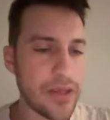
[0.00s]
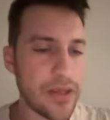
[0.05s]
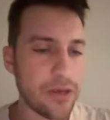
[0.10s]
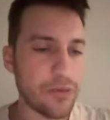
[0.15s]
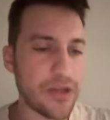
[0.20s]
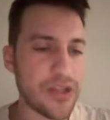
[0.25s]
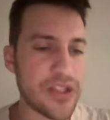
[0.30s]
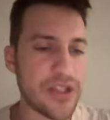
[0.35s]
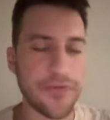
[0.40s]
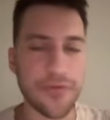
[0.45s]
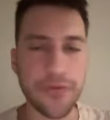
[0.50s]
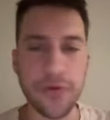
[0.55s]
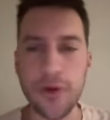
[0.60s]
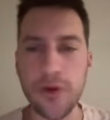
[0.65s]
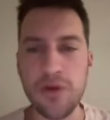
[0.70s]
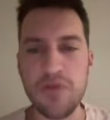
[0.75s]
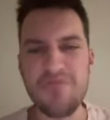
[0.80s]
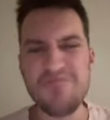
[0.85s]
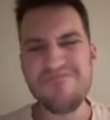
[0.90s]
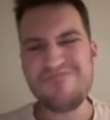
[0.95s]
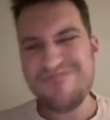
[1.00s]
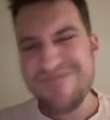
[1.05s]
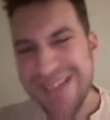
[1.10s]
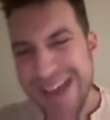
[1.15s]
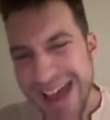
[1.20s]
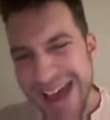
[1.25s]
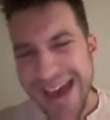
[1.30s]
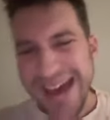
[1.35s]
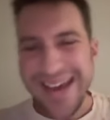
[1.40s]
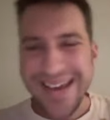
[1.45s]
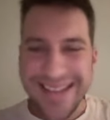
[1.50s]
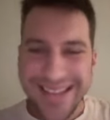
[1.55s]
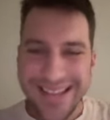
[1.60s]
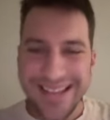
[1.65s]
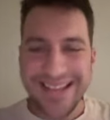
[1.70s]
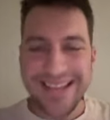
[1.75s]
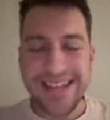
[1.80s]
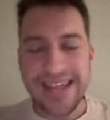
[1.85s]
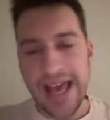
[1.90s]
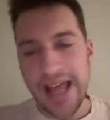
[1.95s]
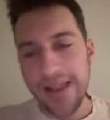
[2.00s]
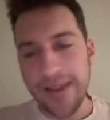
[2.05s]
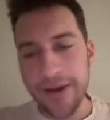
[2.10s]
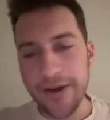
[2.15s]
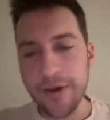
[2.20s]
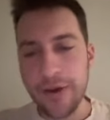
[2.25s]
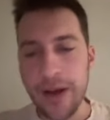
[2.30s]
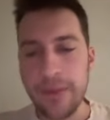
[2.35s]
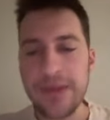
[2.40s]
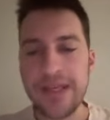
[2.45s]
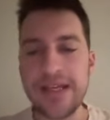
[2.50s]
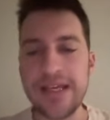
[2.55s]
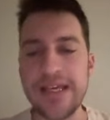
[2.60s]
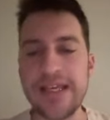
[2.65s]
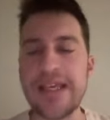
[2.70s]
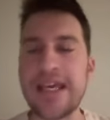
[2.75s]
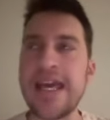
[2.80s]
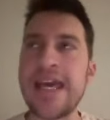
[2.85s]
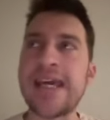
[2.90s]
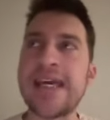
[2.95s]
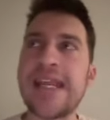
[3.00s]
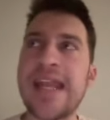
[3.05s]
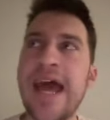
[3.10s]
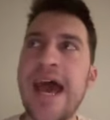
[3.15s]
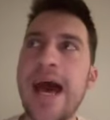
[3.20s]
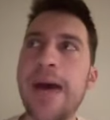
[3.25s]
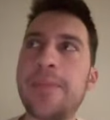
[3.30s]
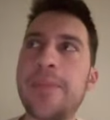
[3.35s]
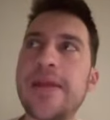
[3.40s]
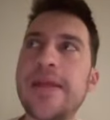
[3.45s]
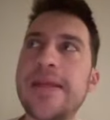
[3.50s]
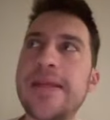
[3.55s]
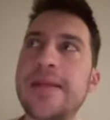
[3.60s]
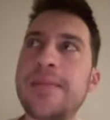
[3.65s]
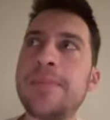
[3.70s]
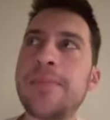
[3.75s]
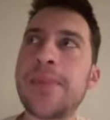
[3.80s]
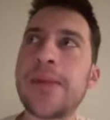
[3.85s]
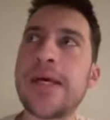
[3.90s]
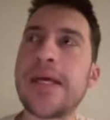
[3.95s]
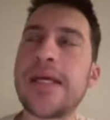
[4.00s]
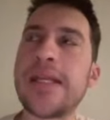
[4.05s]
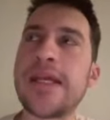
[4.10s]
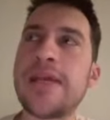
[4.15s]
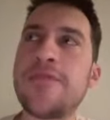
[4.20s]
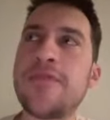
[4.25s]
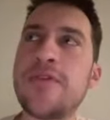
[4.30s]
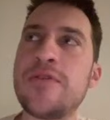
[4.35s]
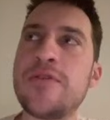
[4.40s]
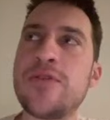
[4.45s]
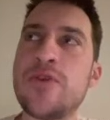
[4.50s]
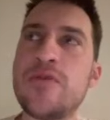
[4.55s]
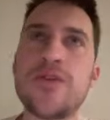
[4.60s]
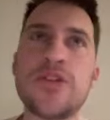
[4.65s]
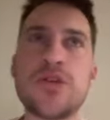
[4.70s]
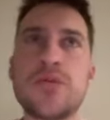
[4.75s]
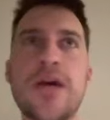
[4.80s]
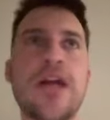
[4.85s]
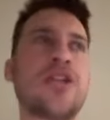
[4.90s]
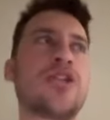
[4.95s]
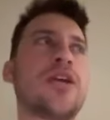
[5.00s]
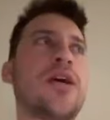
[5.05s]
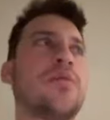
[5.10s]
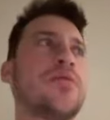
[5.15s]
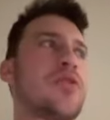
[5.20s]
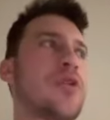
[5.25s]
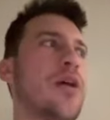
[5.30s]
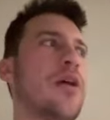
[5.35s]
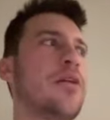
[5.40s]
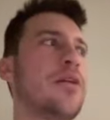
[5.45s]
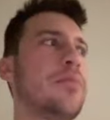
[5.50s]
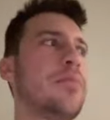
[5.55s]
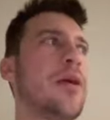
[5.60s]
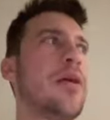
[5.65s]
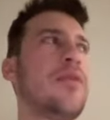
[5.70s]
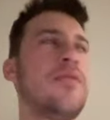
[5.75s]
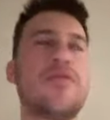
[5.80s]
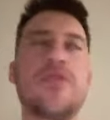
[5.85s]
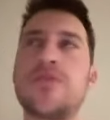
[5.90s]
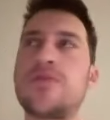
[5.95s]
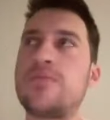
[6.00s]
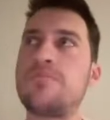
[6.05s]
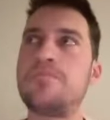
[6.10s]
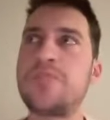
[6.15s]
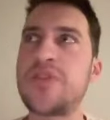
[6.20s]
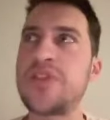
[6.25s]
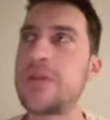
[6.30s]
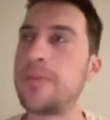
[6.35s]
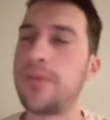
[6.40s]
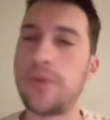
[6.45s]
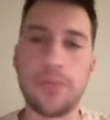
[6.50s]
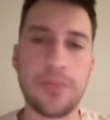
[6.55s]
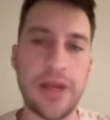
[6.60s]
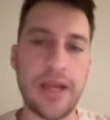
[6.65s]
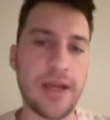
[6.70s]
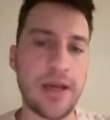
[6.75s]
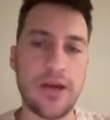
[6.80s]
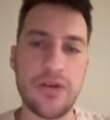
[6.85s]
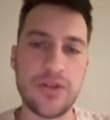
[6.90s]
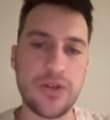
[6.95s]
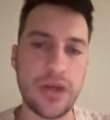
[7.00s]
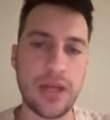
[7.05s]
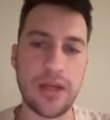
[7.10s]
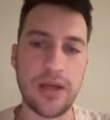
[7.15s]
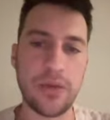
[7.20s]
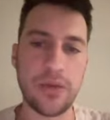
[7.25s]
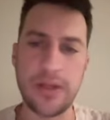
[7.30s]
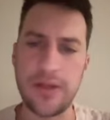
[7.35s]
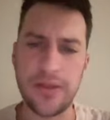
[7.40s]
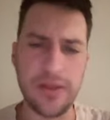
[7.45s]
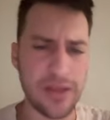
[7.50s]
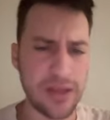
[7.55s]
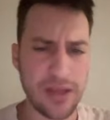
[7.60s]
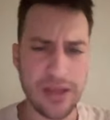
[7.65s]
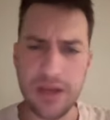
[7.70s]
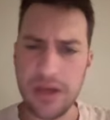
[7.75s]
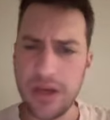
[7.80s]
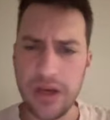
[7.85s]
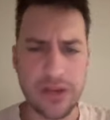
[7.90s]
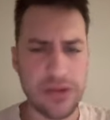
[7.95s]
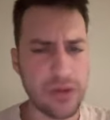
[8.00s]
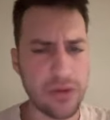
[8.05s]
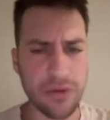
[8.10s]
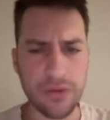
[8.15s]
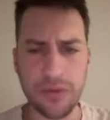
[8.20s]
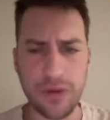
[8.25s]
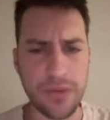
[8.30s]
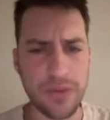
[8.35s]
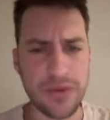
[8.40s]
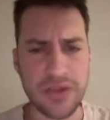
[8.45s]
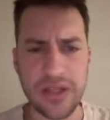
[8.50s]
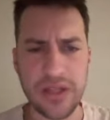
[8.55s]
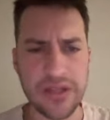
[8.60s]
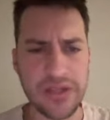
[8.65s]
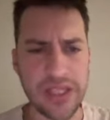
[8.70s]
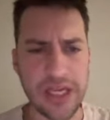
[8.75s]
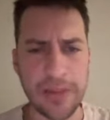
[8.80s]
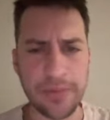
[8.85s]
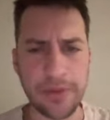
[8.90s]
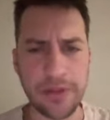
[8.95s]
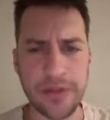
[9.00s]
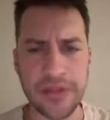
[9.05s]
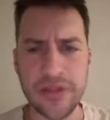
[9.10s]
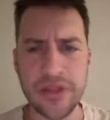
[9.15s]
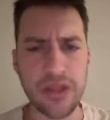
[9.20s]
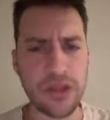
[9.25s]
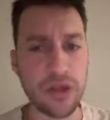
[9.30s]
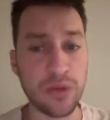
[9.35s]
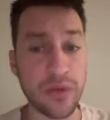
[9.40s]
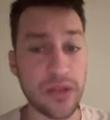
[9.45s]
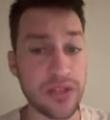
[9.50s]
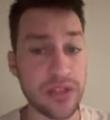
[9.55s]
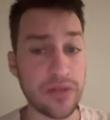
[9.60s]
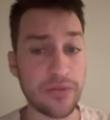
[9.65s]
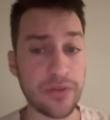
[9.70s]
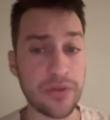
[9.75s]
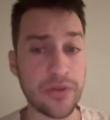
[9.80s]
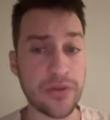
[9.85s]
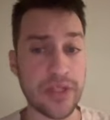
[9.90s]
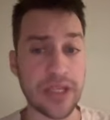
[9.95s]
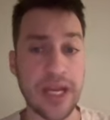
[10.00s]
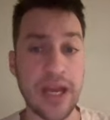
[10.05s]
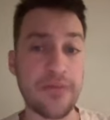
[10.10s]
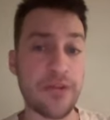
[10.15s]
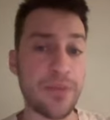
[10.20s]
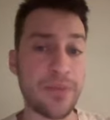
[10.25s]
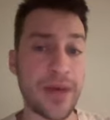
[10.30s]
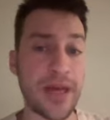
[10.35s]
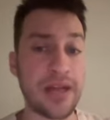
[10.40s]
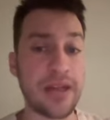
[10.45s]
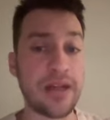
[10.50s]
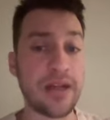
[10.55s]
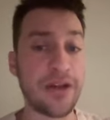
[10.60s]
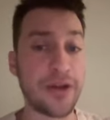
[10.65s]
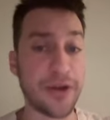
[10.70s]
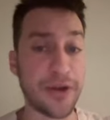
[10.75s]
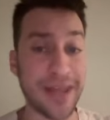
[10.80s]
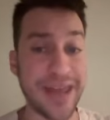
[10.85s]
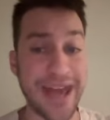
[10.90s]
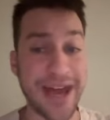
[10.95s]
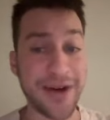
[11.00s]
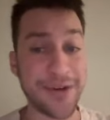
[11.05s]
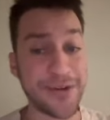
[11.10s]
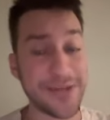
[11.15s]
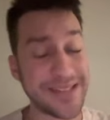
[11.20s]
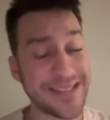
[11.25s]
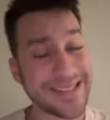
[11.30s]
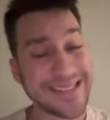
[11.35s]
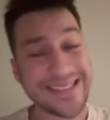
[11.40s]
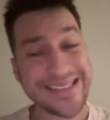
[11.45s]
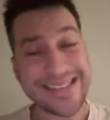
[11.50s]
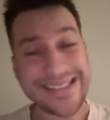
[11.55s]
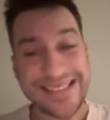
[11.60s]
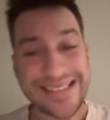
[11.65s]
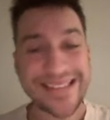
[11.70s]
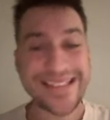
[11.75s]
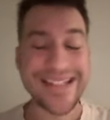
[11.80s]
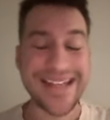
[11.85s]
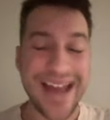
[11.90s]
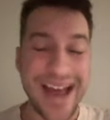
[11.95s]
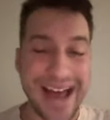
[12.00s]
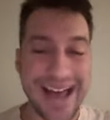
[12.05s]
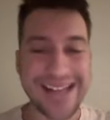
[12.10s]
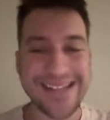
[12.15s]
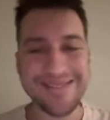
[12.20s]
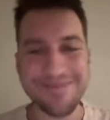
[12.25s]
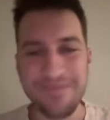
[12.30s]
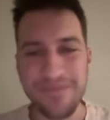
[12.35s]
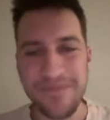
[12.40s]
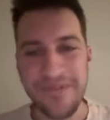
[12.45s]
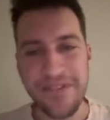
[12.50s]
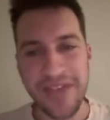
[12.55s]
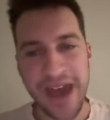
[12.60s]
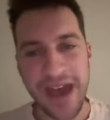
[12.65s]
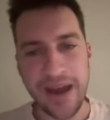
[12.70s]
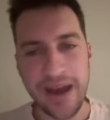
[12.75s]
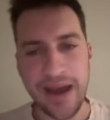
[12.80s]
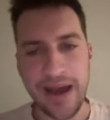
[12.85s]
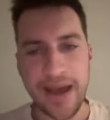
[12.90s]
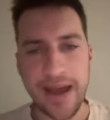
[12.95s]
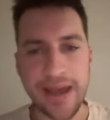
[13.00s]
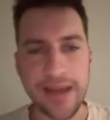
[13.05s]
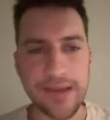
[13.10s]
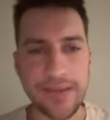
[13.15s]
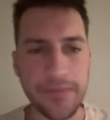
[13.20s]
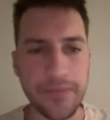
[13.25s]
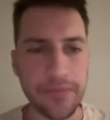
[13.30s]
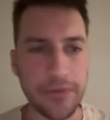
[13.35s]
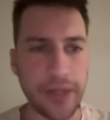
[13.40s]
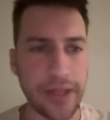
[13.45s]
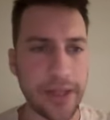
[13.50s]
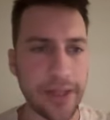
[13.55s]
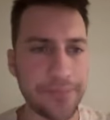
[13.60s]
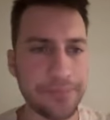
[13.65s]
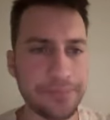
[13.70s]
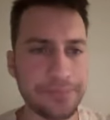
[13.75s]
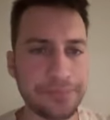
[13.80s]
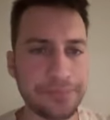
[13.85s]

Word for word: Risk of Ruin, eh, yellow. I mean, it can happen, but if you do the strategy I was talking about of just simple breakout trading with a 2 or 3% stop loss, your risk of losing every penny in your account, not that high, really.